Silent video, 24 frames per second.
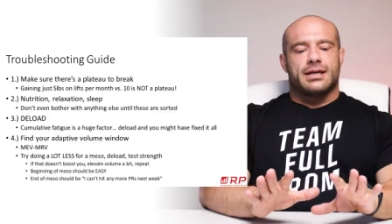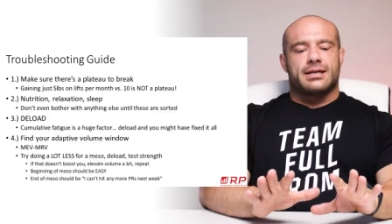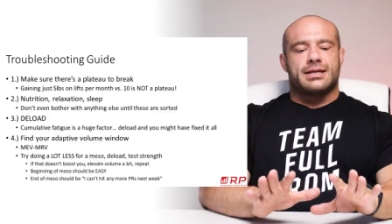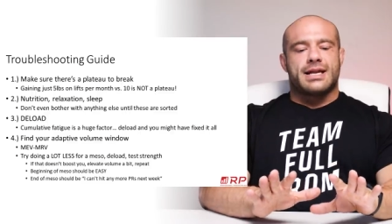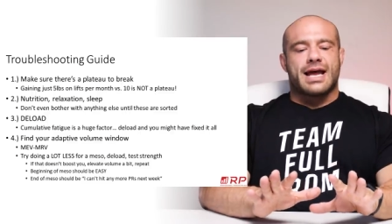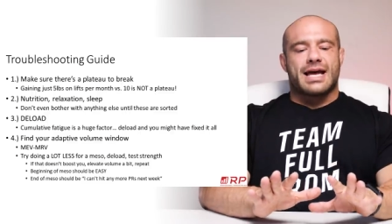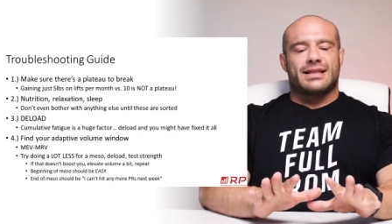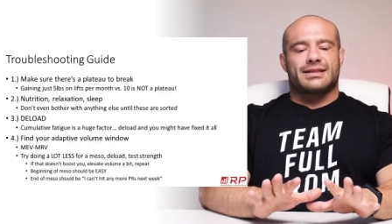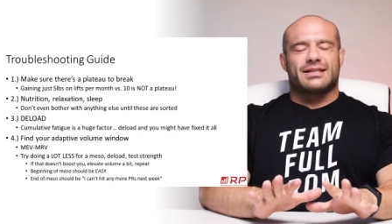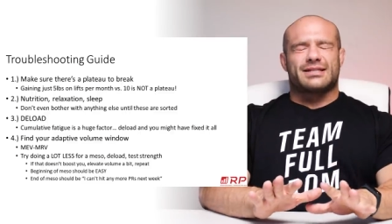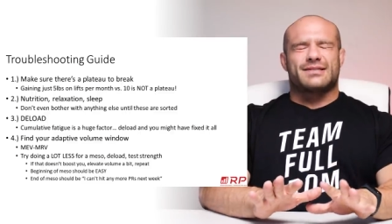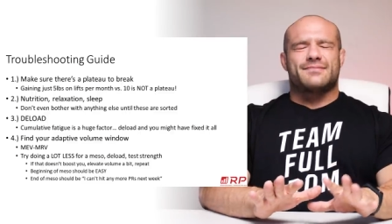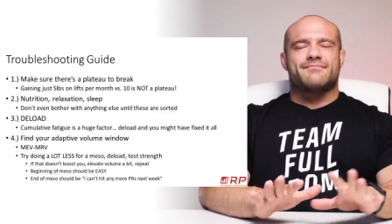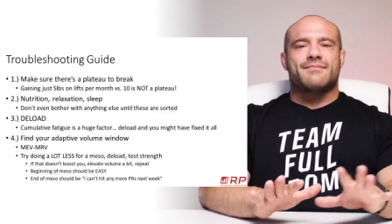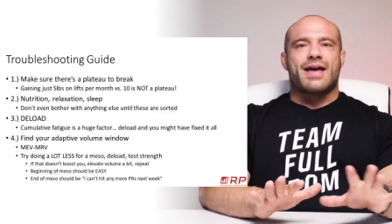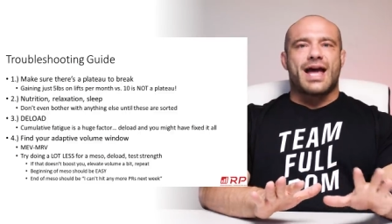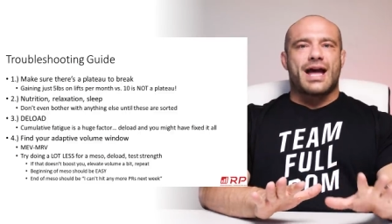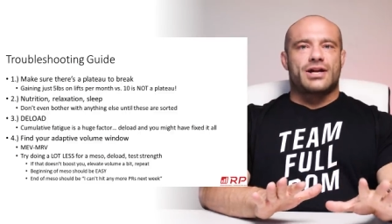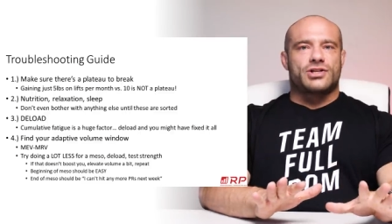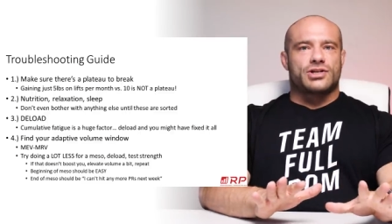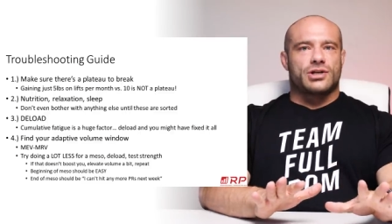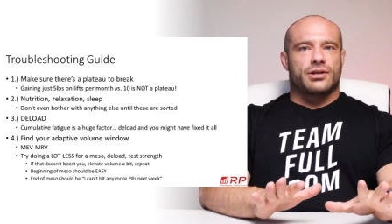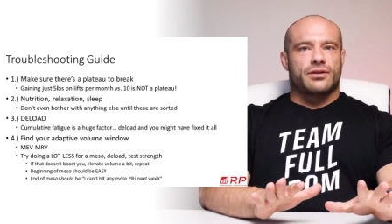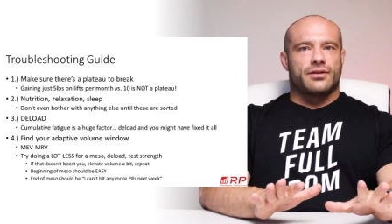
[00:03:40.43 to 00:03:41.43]
not this
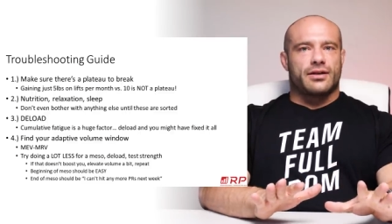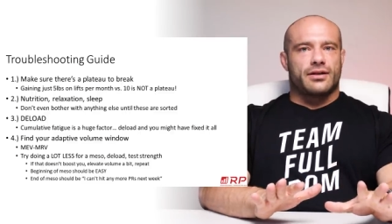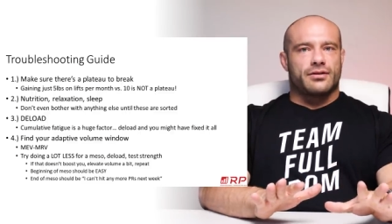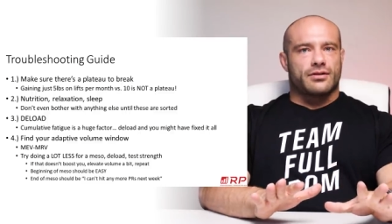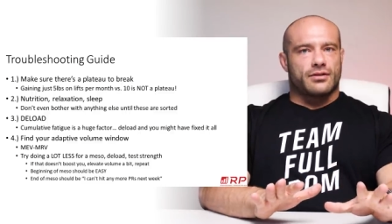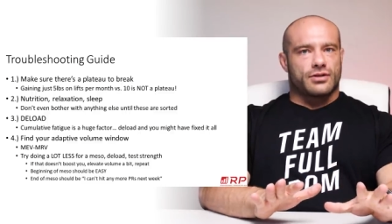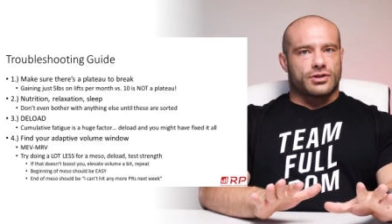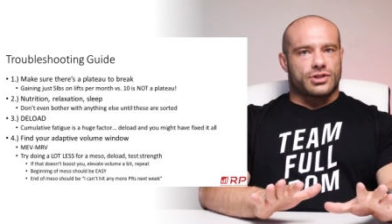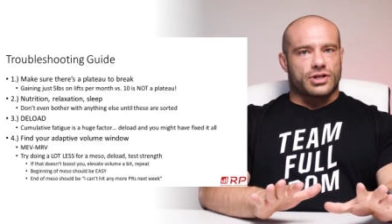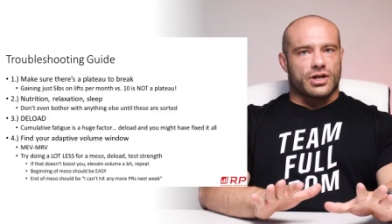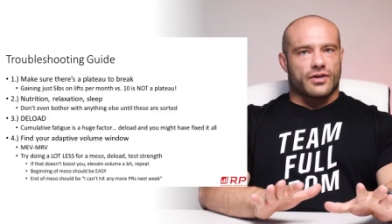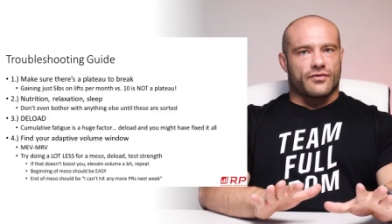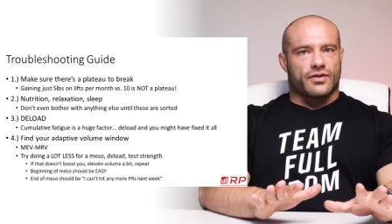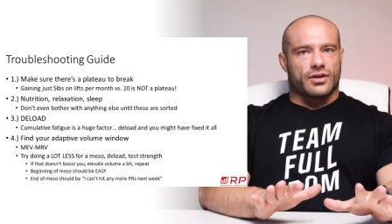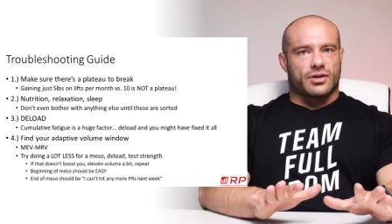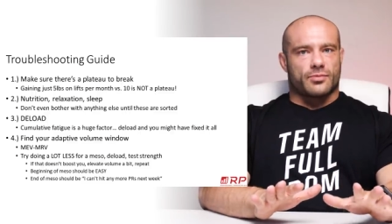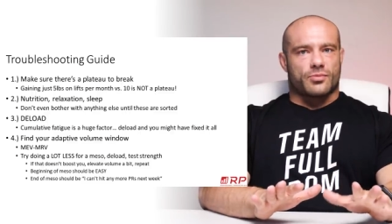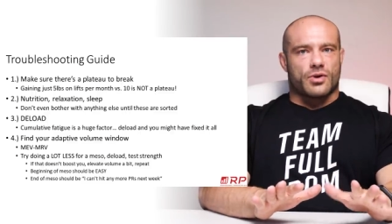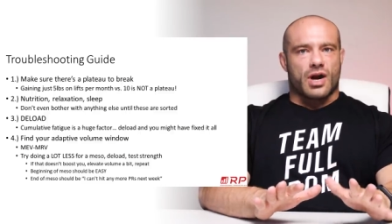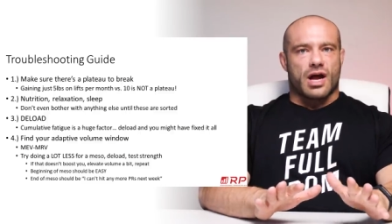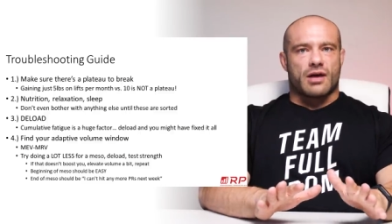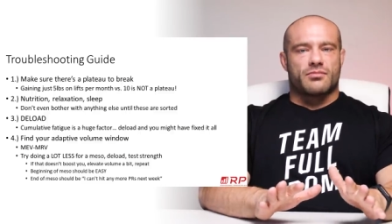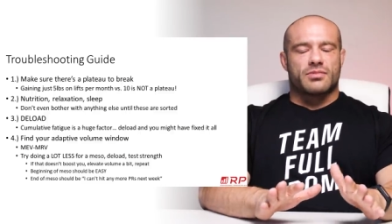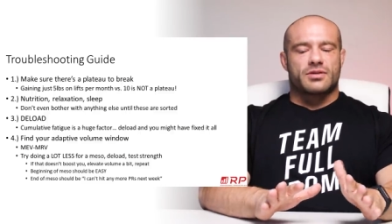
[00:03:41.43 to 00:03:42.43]
magic thing that'll solve all the
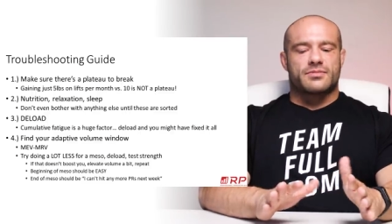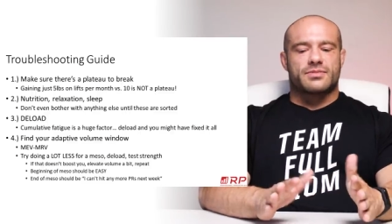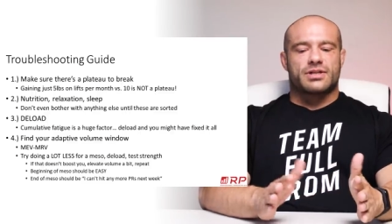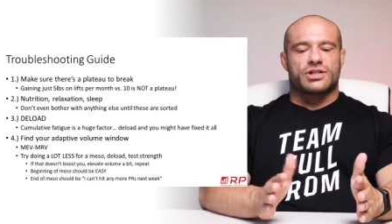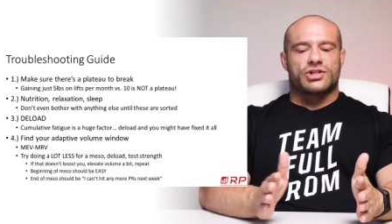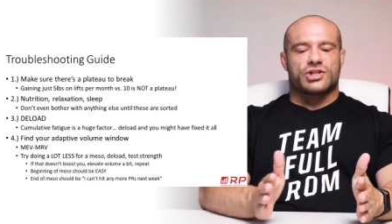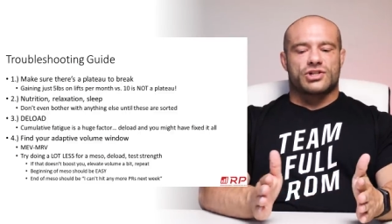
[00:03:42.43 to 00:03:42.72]
problems.